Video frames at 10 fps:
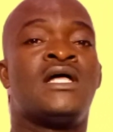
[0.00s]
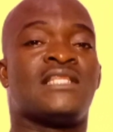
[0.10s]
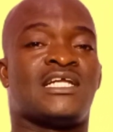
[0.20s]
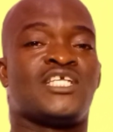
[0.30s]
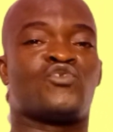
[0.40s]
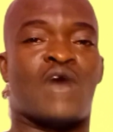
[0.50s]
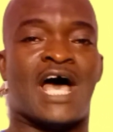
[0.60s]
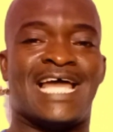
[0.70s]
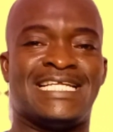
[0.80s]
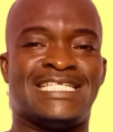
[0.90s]
that is
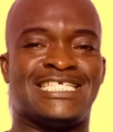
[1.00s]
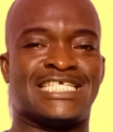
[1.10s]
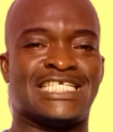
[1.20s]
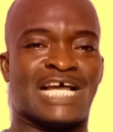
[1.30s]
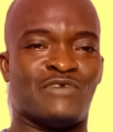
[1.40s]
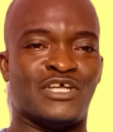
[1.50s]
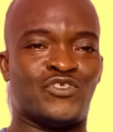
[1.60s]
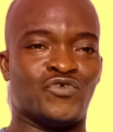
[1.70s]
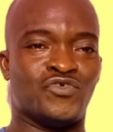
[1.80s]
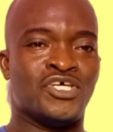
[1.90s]
why they said they are going
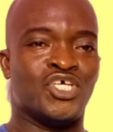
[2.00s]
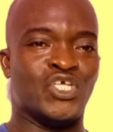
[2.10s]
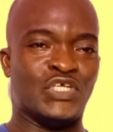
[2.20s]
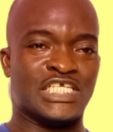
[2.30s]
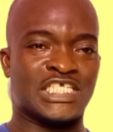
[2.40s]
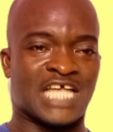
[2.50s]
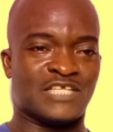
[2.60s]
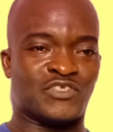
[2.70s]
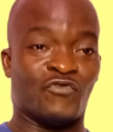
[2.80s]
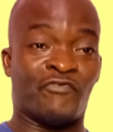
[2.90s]
to use this
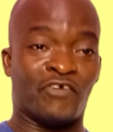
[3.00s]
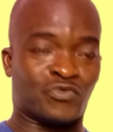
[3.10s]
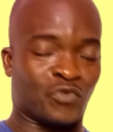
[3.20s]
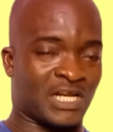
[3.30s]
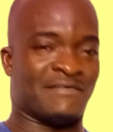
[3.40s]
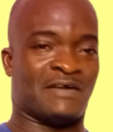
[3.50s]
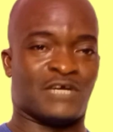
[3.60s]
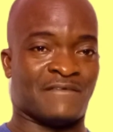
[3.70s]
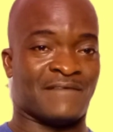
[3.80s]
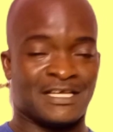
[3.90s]
to vote,
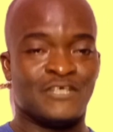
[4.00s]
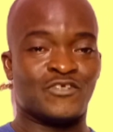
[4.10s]
whatever.